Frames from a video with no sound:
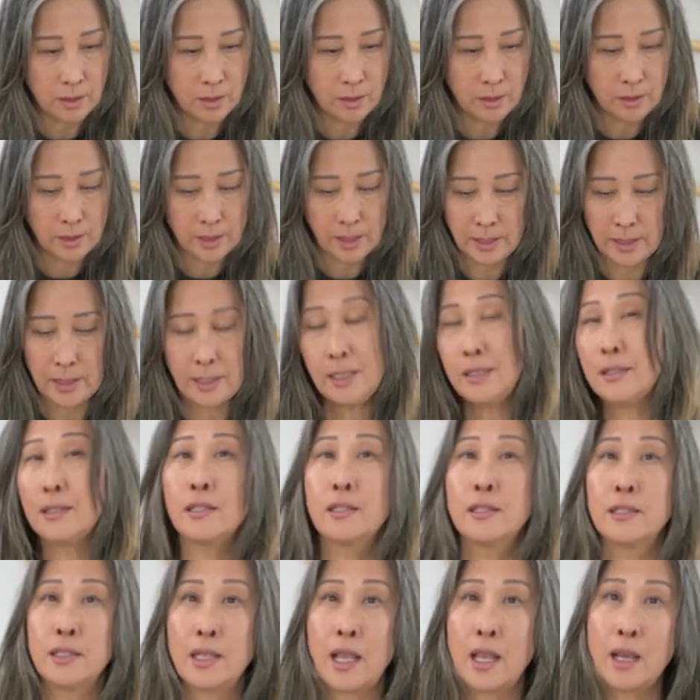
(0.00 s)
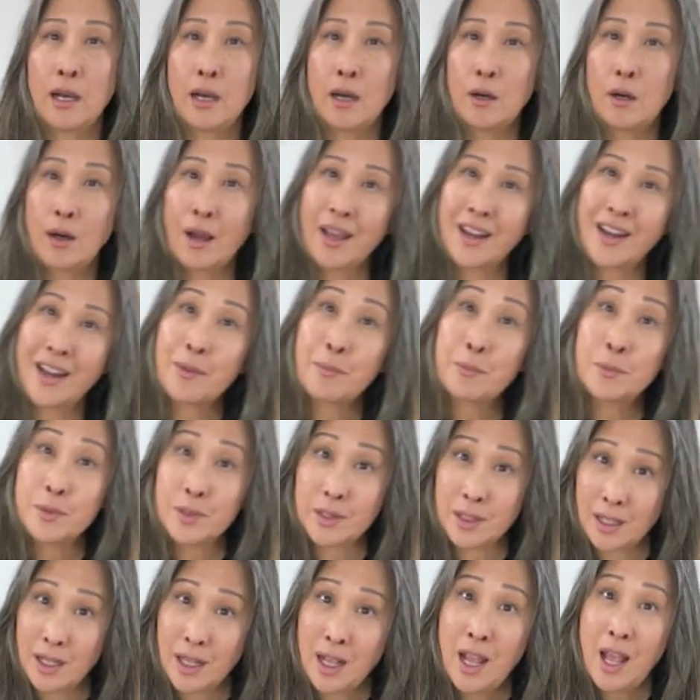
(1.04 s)
this is a sale, and I
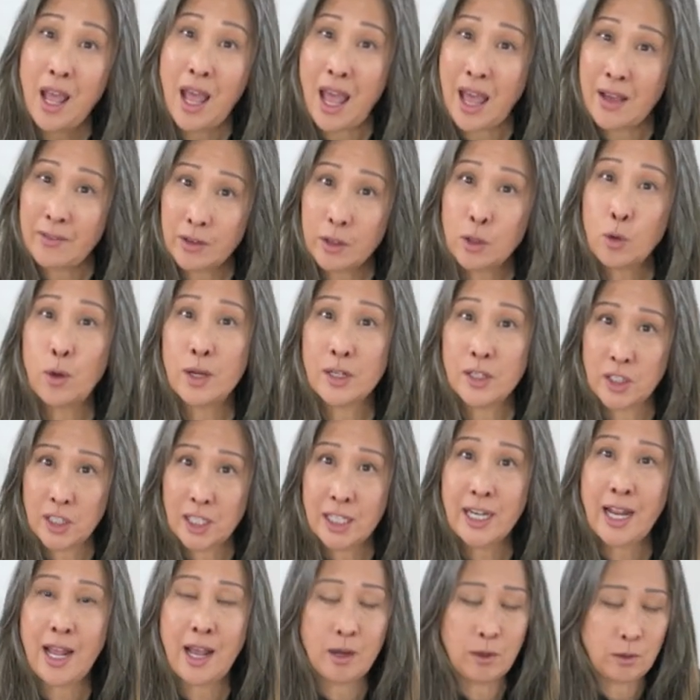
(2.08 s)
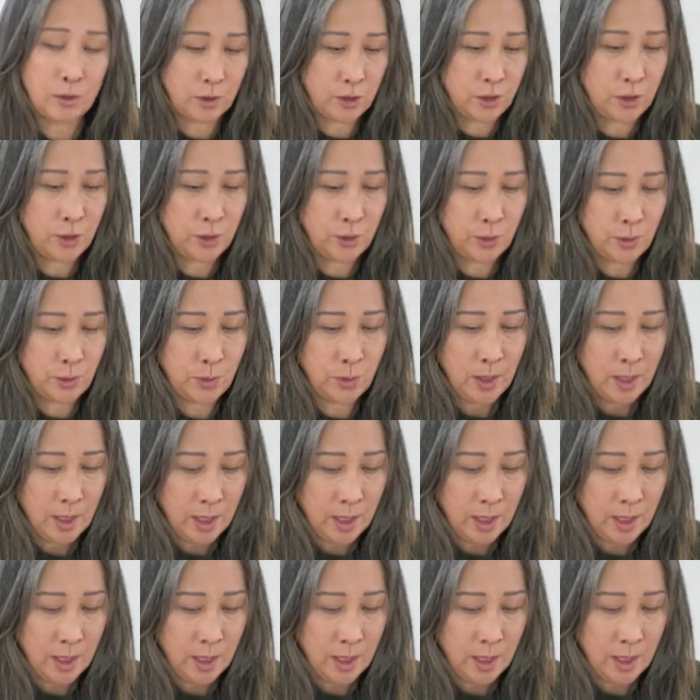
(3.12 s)
have a question out to